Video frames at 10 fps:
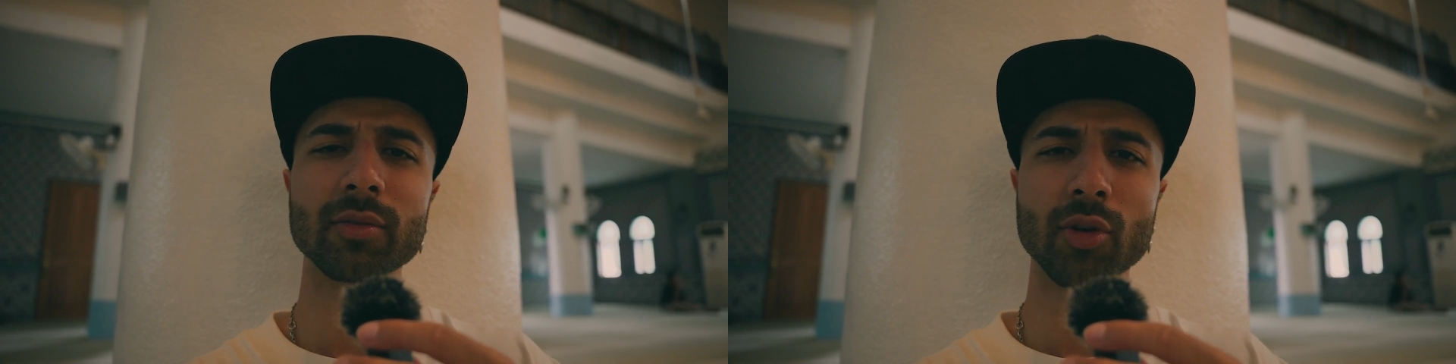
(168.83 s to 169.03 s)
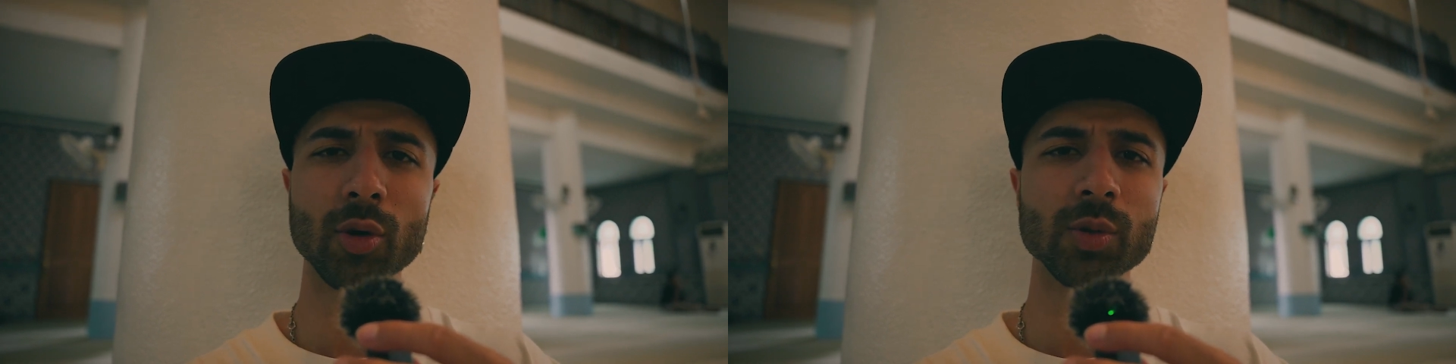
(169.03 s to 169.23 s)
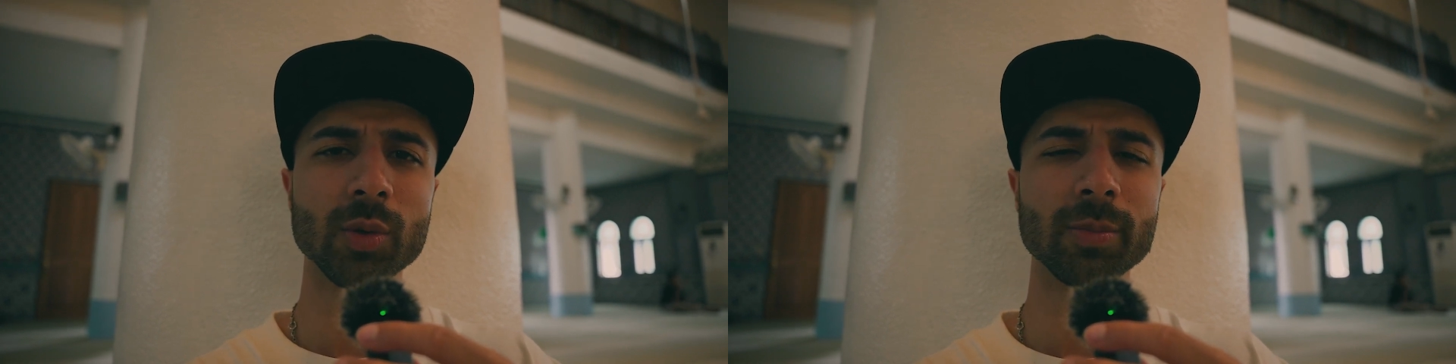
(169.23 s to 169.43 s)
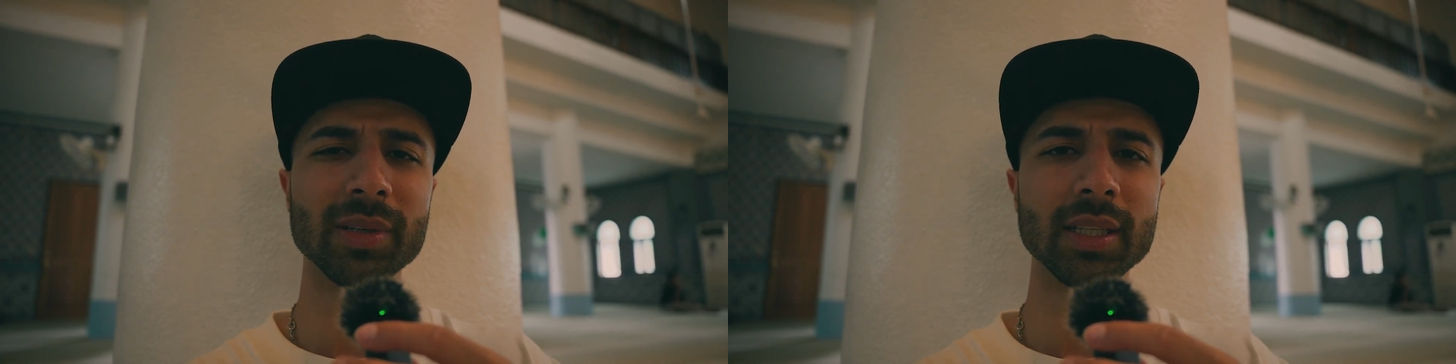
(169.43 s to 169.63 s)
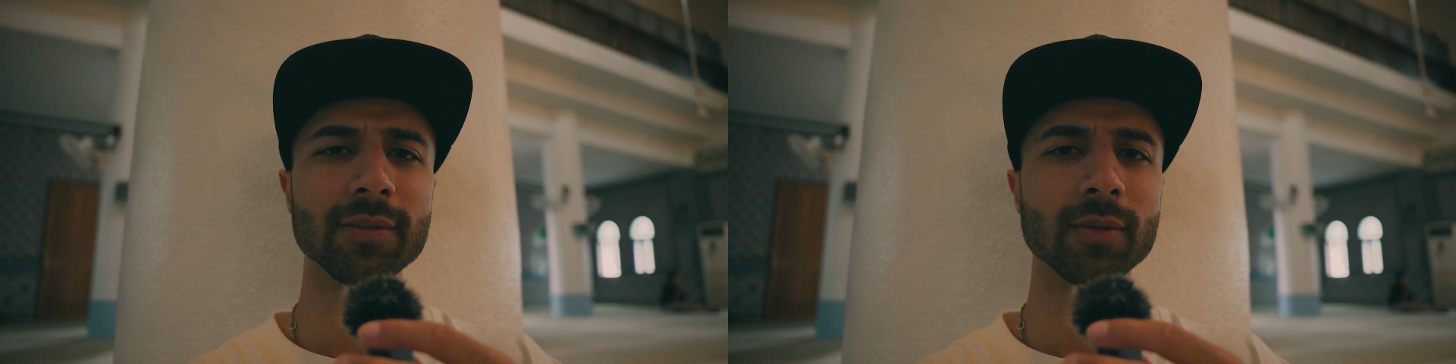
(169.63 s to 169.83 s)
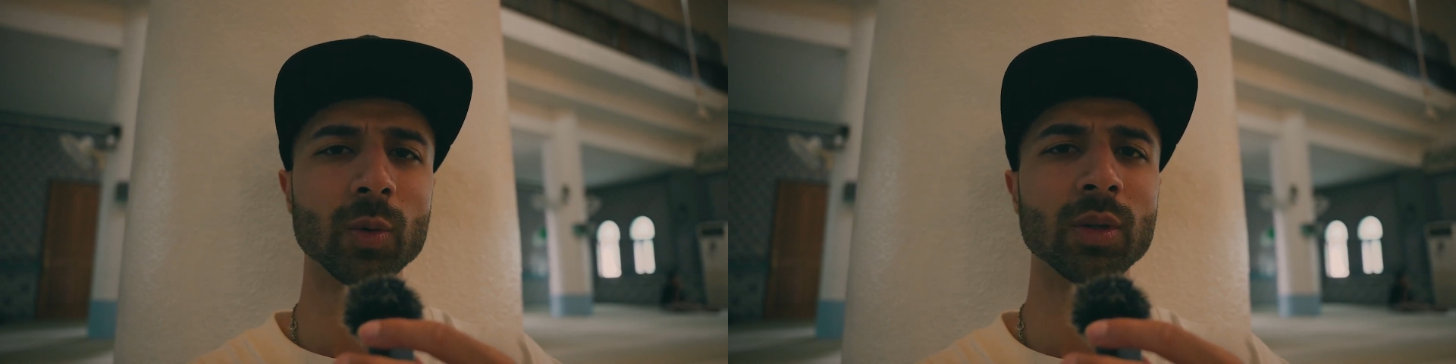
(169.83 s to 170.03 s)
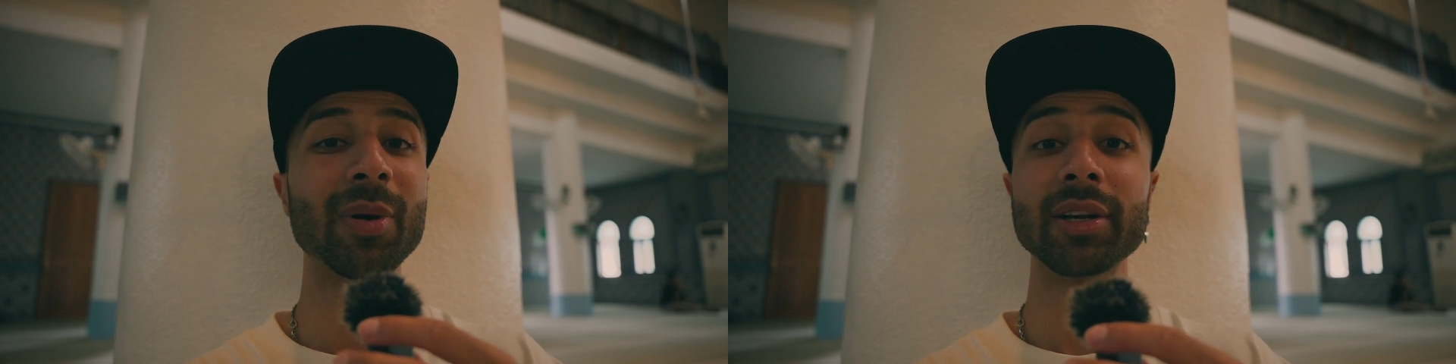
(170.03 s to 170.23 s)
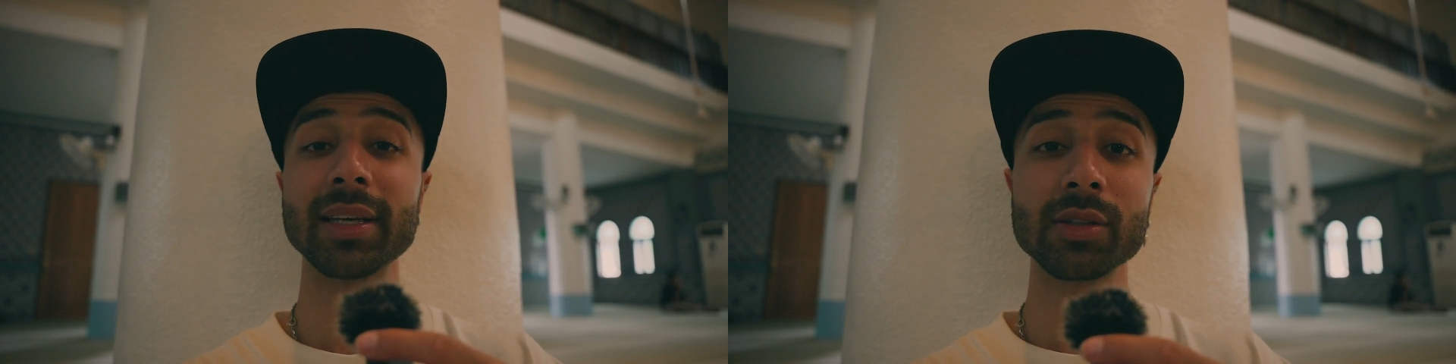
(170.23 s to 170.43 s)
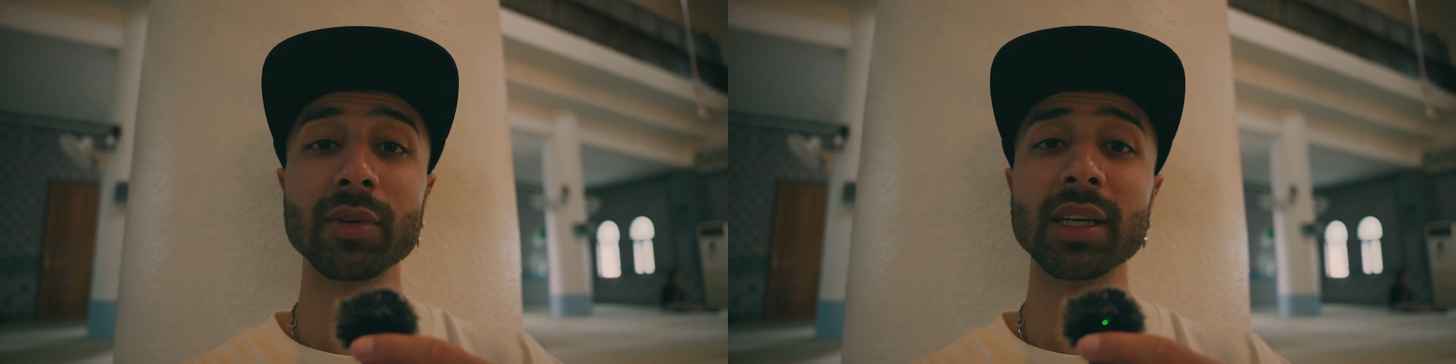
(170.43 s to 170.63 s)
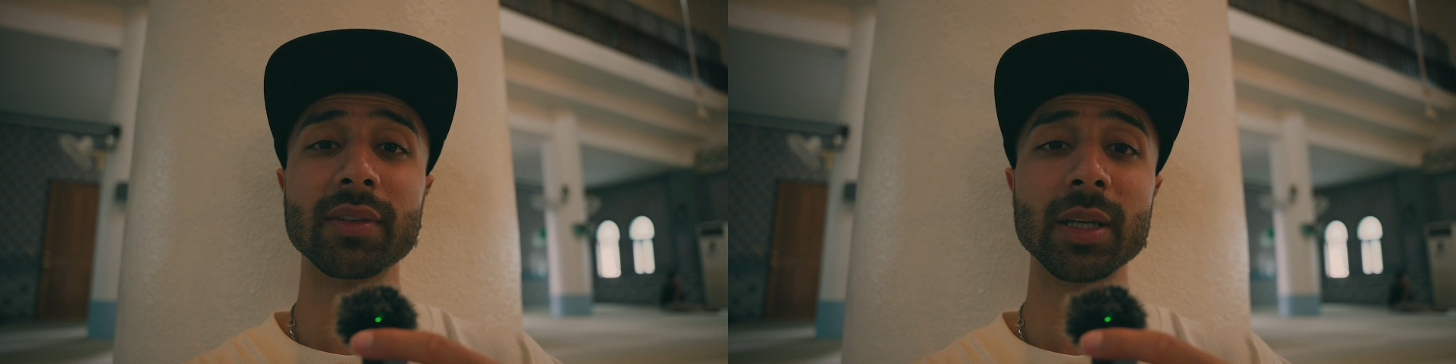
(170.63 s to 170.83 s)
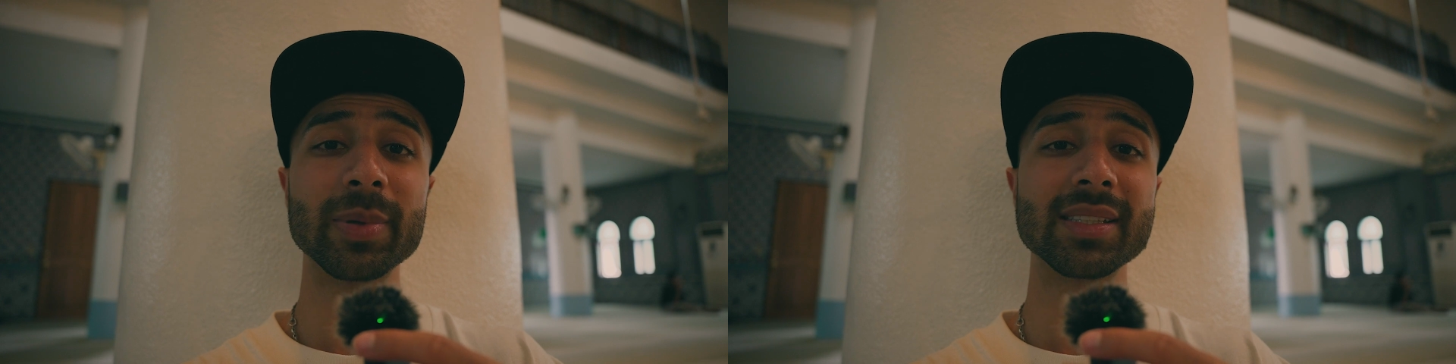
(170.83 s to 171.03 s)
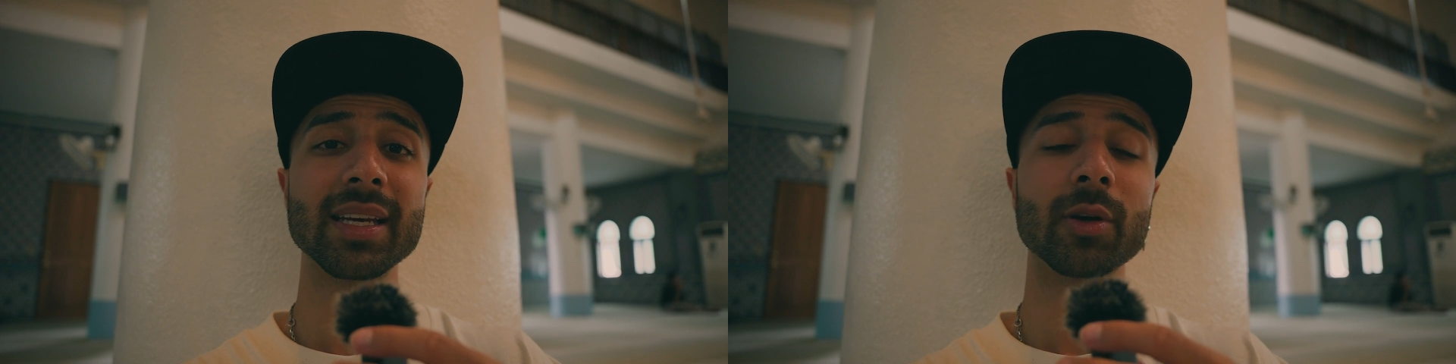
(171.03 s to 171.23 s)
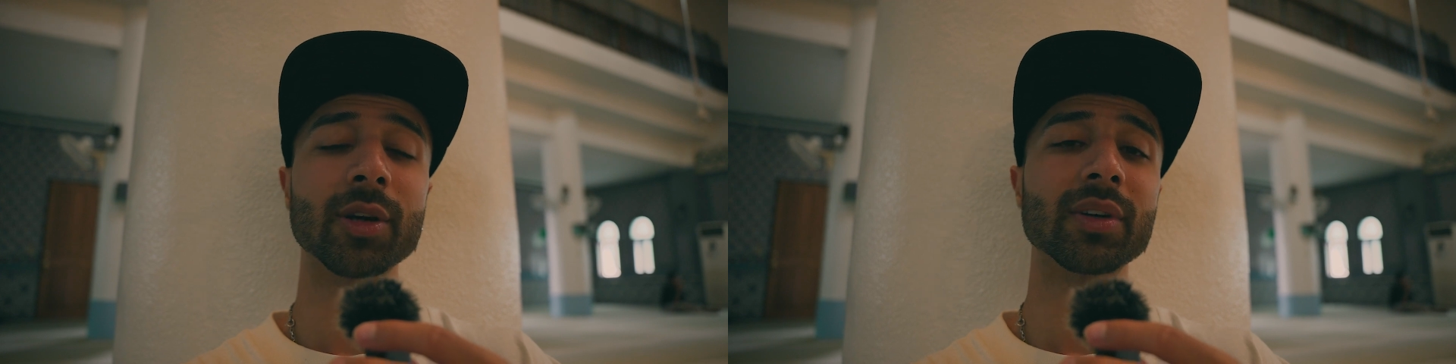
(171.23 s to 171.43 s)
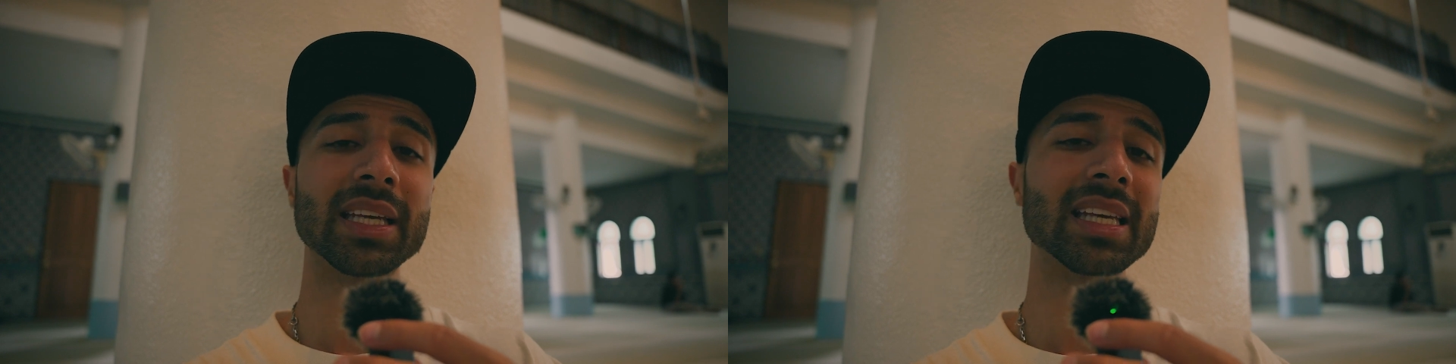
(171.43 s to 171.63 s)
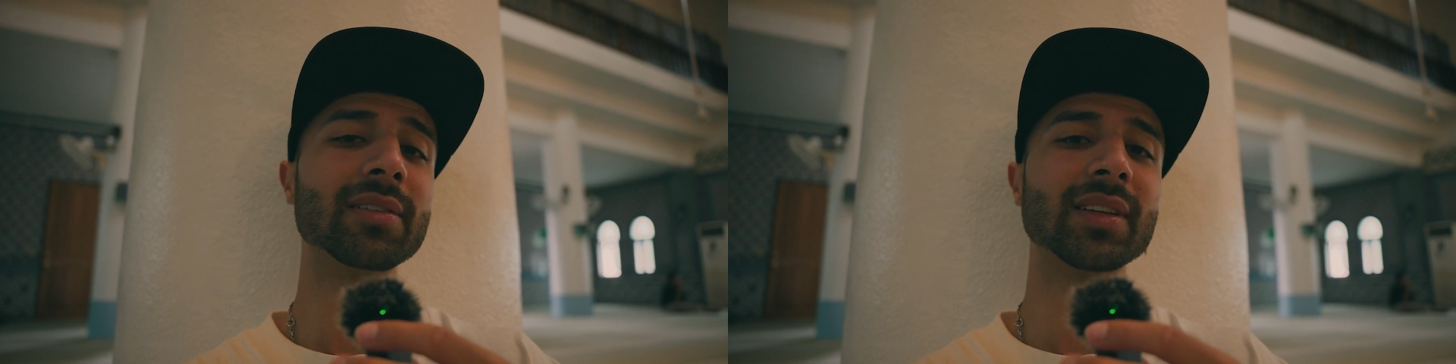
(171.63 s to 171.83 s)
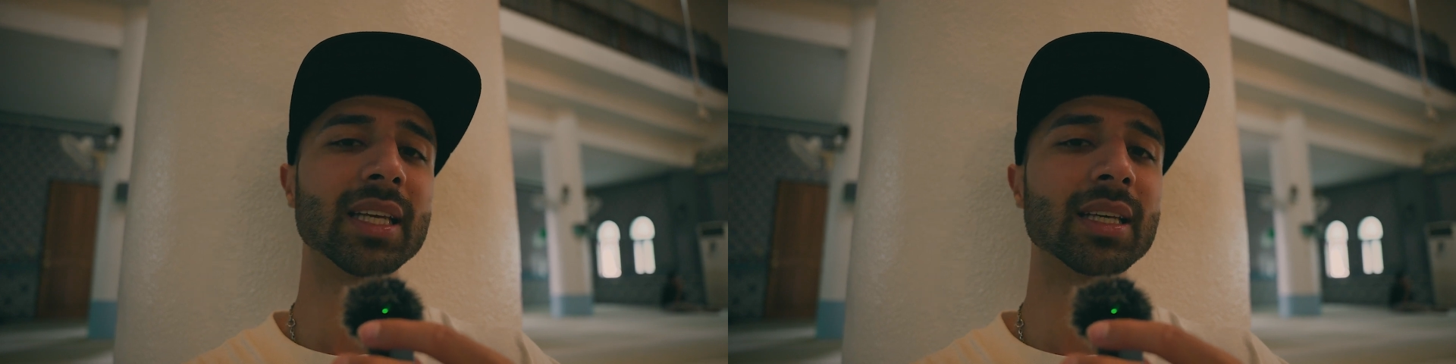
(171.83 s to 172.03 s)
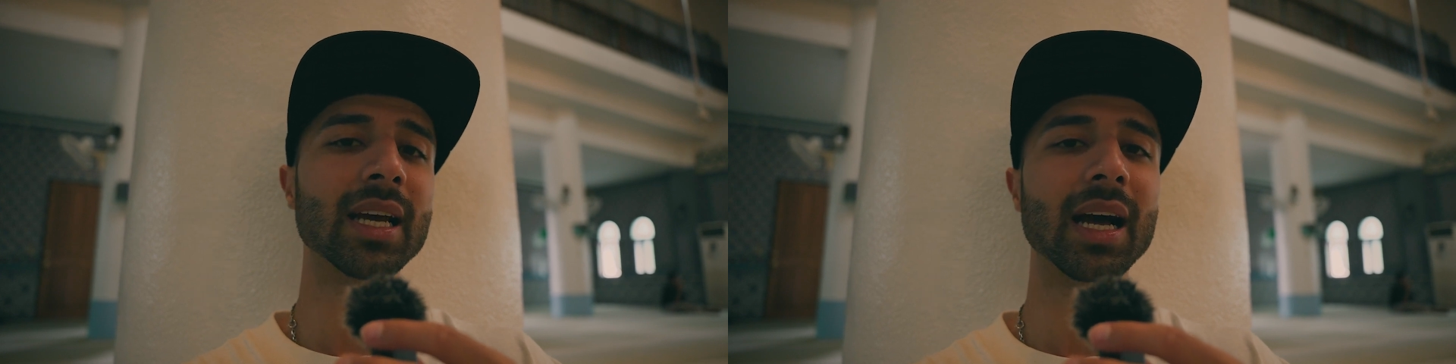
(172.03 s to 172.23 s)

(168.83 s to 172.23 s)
rows were completely full. Apparently it gets really, really busy out here in the evening,